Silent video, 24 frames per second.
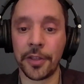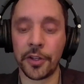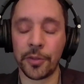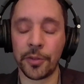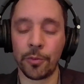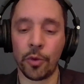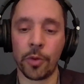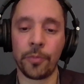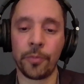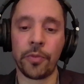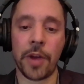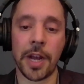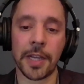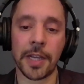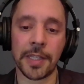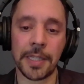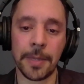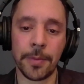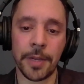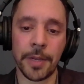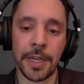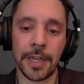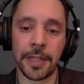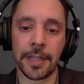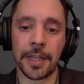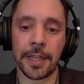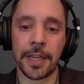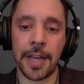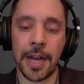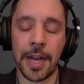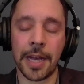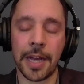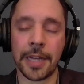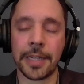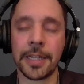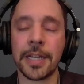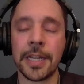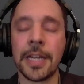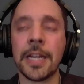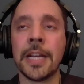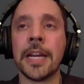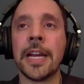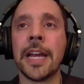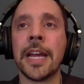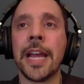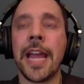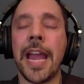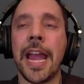There's more proximity to God,
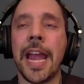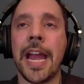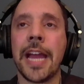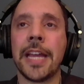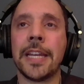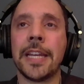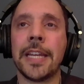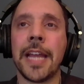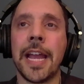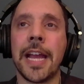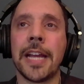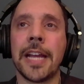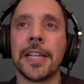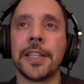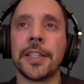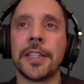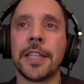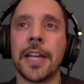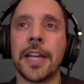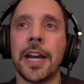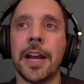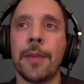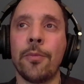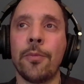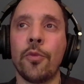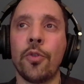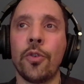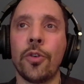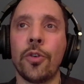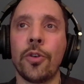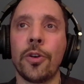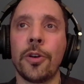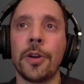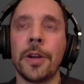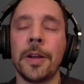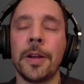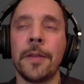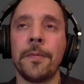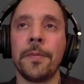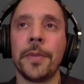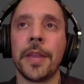and more.